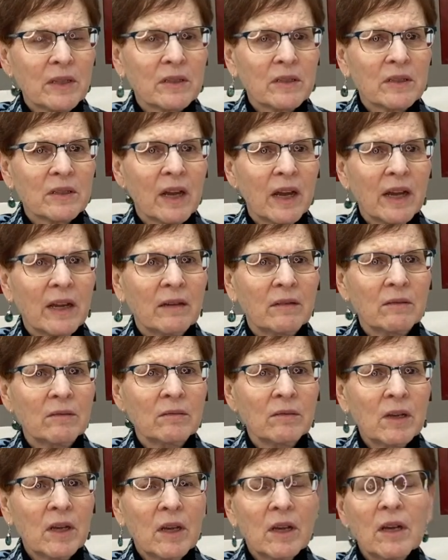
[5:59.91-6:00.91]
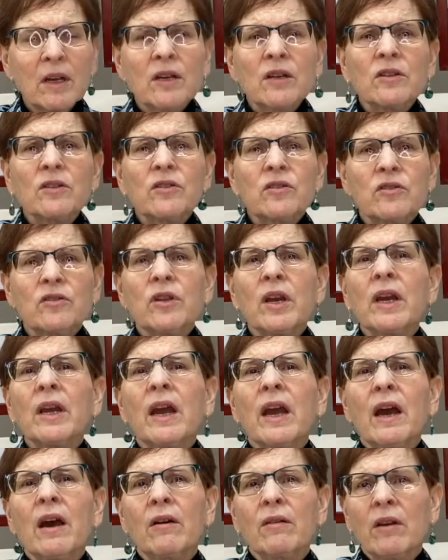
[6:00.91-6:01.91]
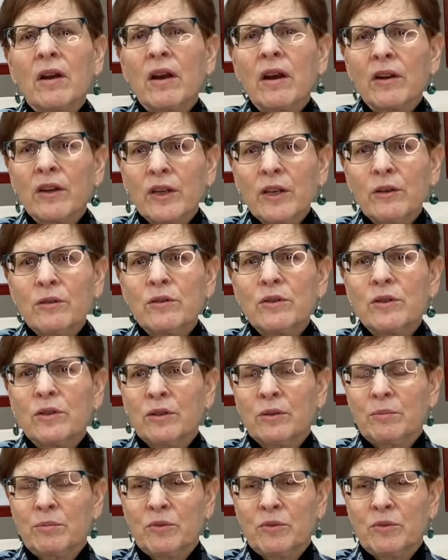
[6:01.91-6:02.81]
style. Check out our YouTube